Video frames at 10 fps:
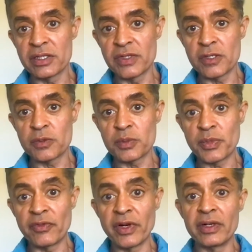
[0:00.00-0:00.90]
services
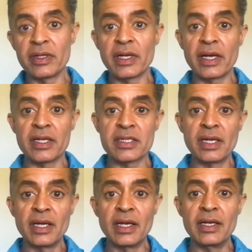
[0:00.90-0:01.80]
provider that has
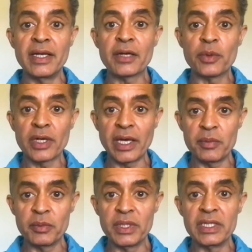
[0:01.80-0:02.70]
network
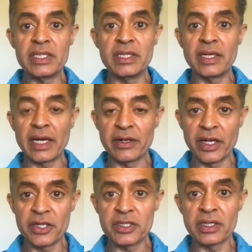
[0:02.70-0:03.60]
capability and
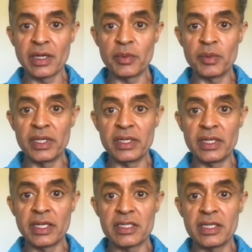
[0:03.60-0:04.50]
aggregation
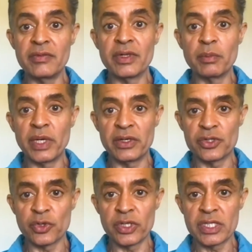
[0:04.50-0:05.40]
capability, that's even a better
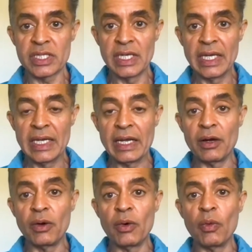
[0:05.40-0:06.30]
choice.
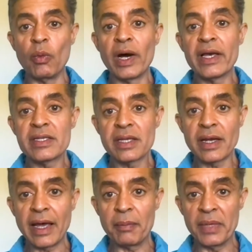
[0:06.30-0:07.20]
Now, why is
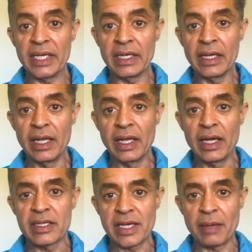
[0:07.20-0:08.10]
that happening?
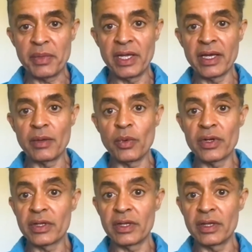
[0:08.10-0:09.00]
It's happening, and
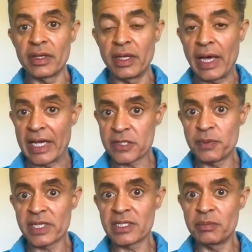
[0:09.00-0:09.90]
what are the
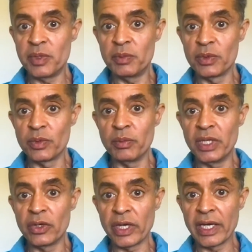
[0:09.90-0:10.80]
aspects that people would
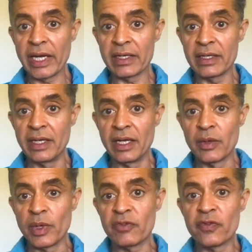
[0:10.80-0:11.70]
be looking at?
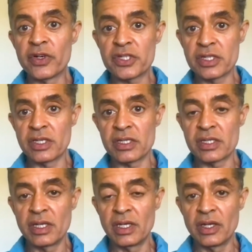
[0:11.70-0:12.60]
Well, first
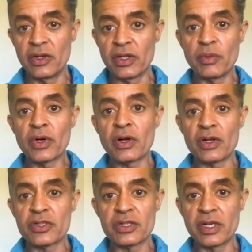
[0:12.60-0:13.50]
is, they want to
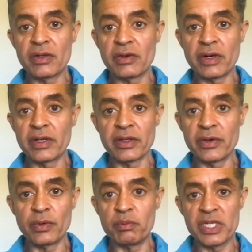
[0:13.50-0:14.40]
concentrate on running
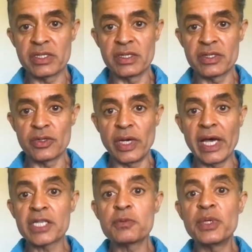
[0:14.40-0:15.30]
their own business. So
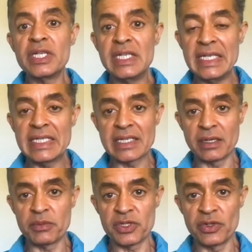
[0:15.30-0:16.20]
expertise
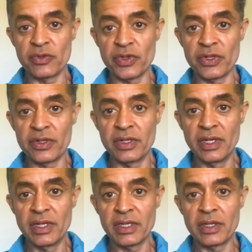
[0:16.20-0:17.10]
comes in over here,
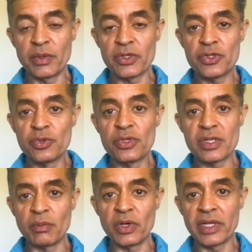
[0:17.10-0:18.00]
that they want to choose
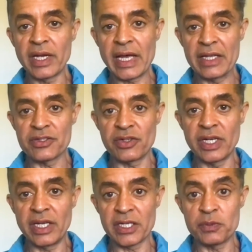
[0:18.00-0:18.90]
someone that has the
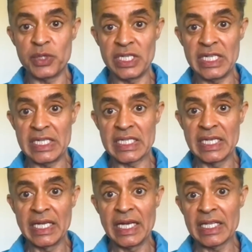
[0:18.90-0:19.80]
right expertise.
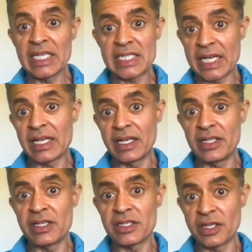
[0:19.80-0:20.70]
I think
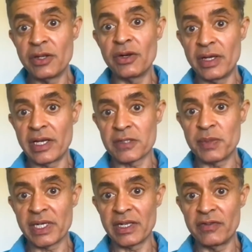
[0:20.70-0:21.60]
secondly, the security
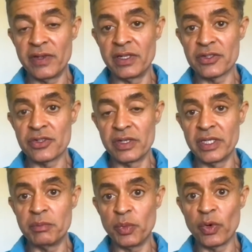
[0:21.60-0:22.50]
aspect I feel is
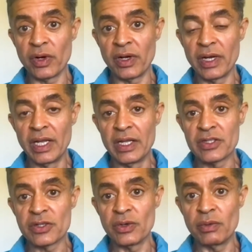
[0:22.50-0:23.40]
really important.
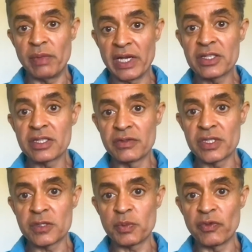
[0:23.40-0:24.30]
So managed
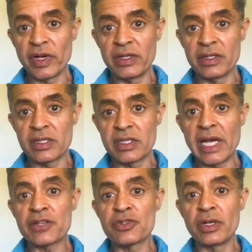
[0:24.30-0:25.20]
services providers
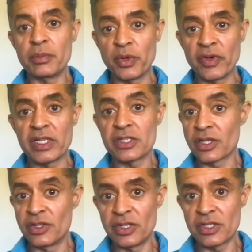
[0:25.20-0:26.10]
naturally provide
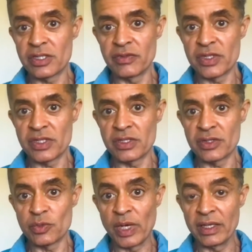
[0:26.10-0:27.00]
security services
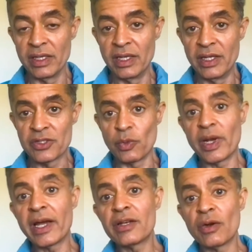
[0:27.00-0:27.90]
as well. So
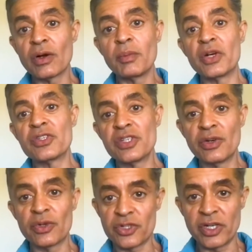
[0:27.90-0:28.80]
when I talk about
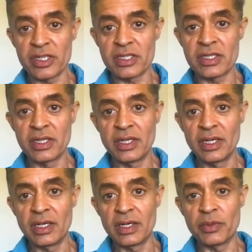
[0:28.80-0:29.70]
zero trust,
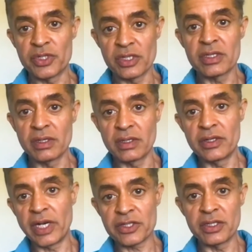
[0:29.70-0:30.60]
which is the
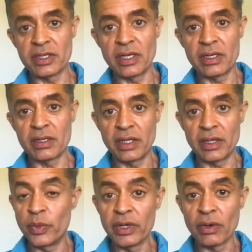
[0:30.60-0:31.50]
direction that
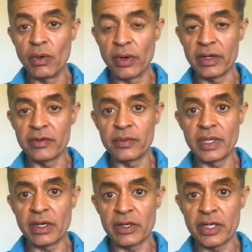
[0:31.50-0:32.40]
we're going
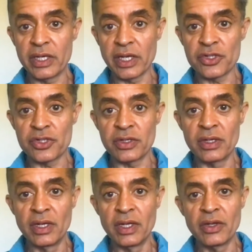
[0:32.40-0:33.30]
with our
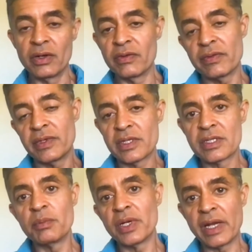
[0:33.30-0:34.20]
architecture, in a
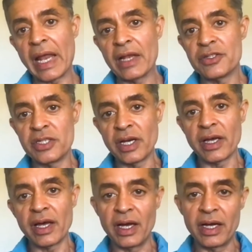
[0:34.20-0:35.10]
simple analogy
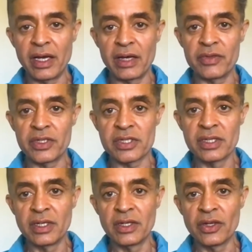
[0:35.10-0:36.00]
I have
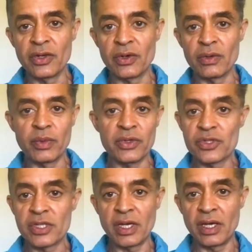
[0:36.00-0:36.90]
is, when you
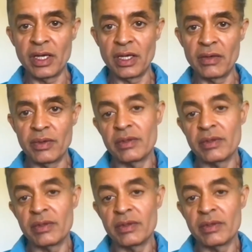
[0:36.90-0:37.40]
say,